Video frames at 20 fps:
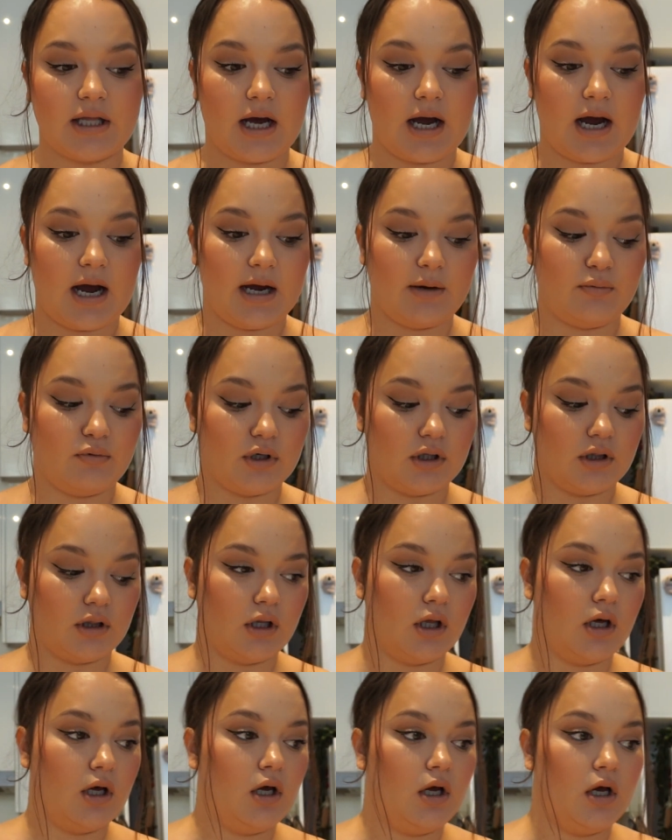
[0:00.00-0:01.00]
I
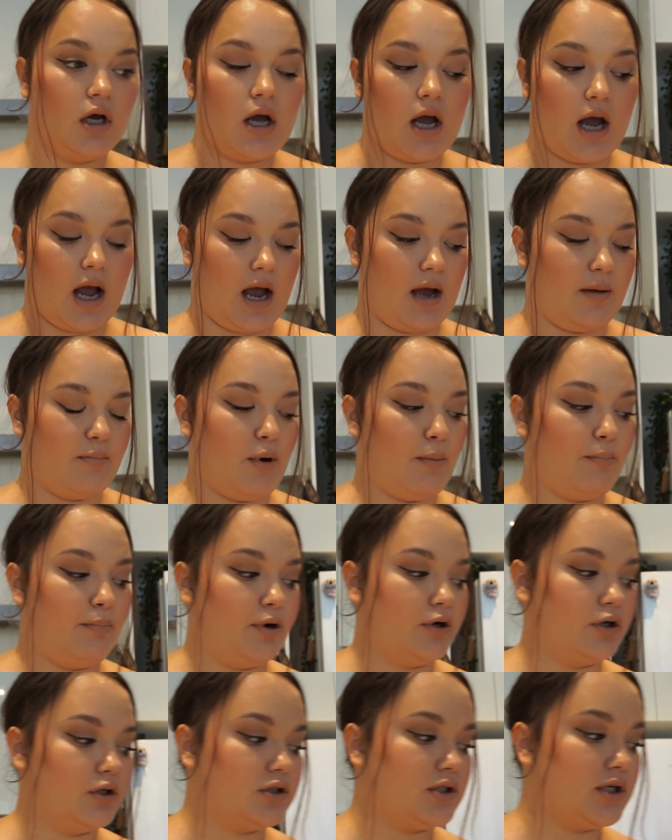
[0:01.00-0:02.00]
will um,
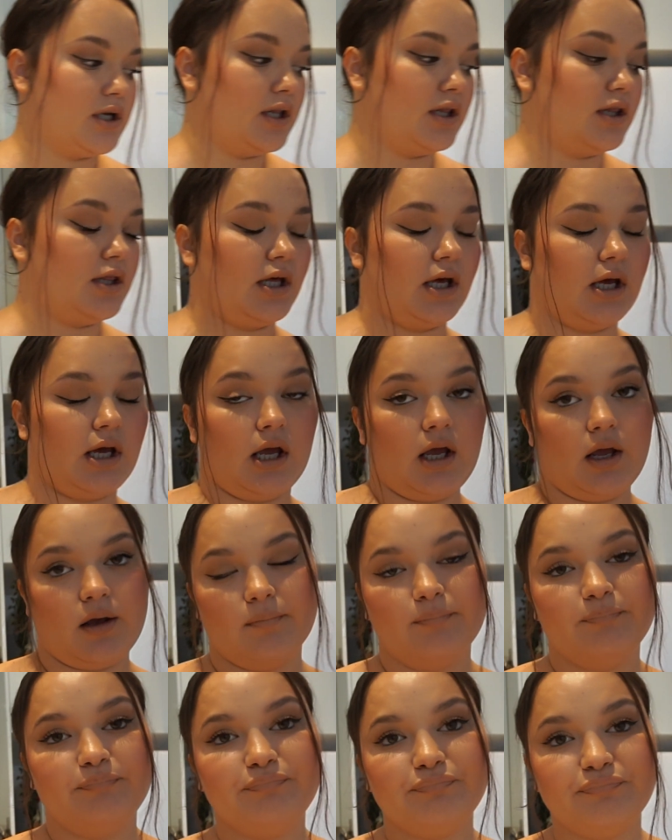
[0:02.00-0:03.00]
put the,
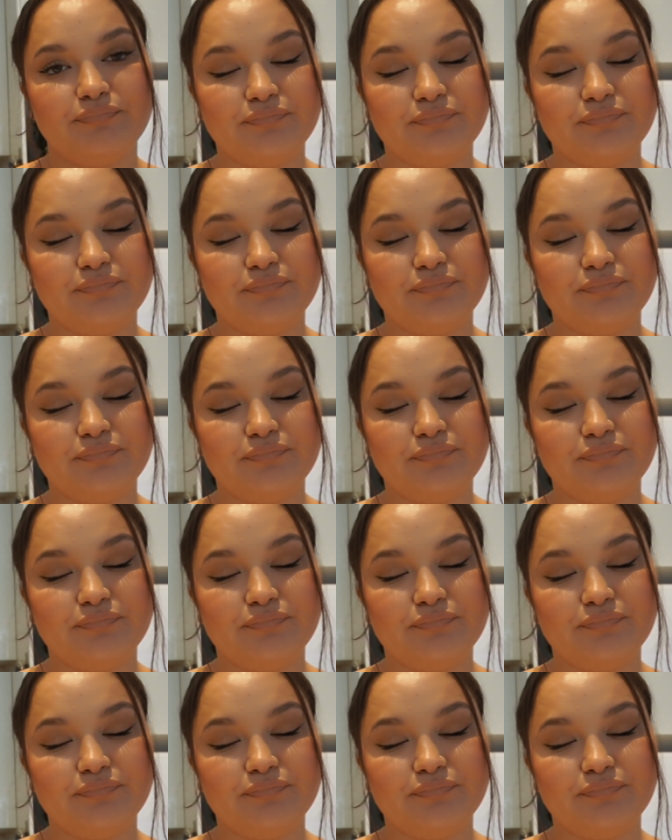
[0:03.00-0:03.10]
how